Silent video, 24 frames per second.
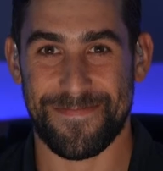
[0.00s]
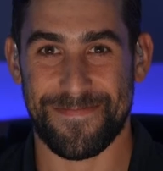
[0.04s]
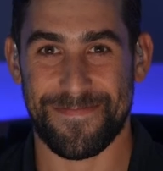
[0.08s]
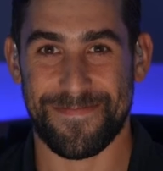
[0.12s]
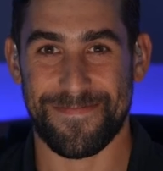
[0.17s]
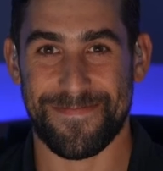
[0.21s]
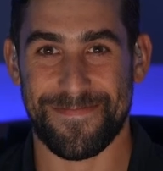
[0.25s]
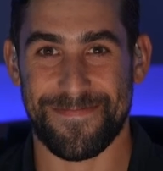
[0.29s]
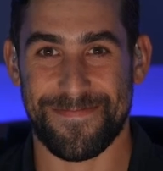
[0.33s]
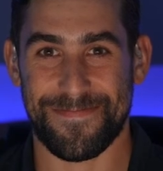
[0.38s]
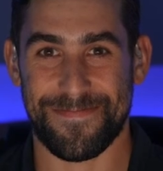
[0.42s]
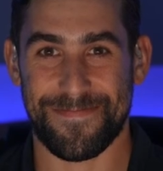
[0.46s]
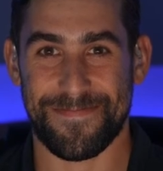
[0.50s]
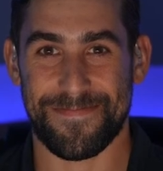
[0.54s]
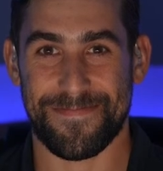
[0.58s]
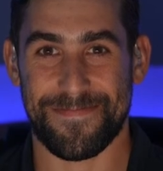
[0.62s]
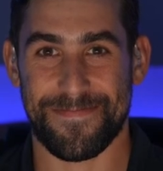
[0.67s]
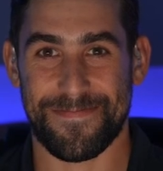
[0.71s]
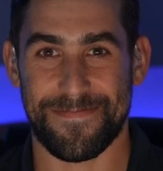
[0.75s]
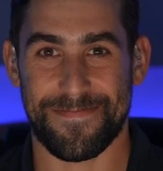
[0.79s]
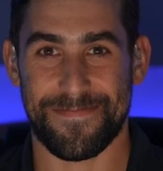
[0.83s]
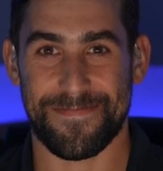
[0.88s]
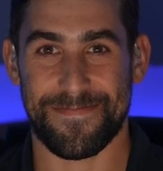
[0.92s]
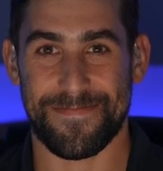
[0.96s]

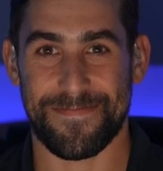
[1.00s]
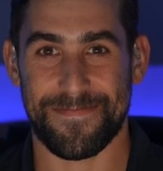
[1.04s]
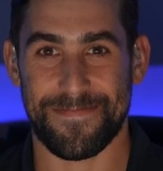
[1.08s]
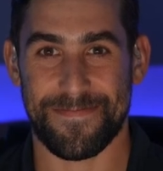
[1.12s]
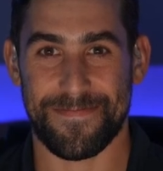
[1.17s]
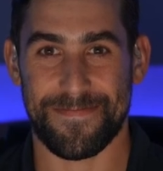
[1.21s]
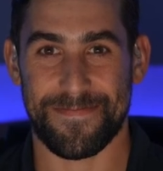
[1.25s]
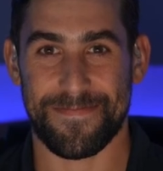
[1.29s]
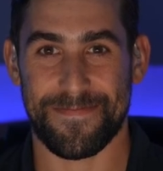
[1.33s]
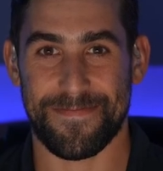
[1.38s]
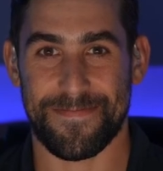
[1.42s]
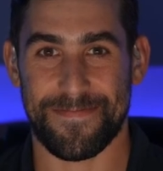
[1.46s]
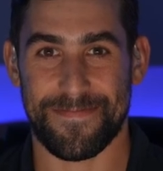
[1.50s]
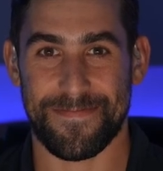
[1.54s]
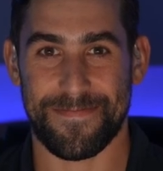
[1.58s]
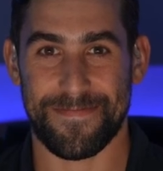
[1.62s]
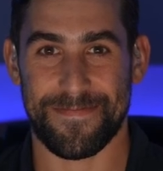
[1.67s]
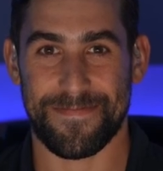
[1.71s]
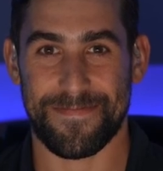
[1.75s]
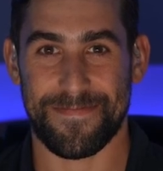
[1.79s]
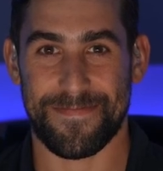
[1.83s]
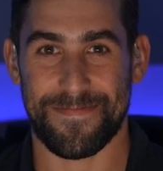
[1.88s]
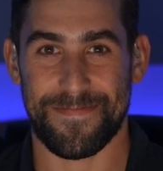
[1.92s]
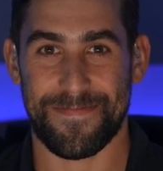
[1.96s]

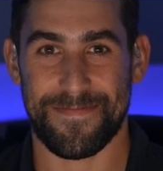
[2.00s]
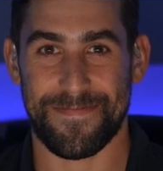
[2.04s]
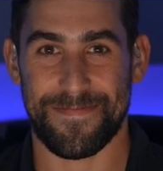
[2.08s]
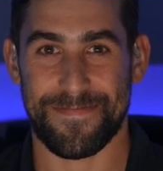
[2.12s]
The person shown says nothing.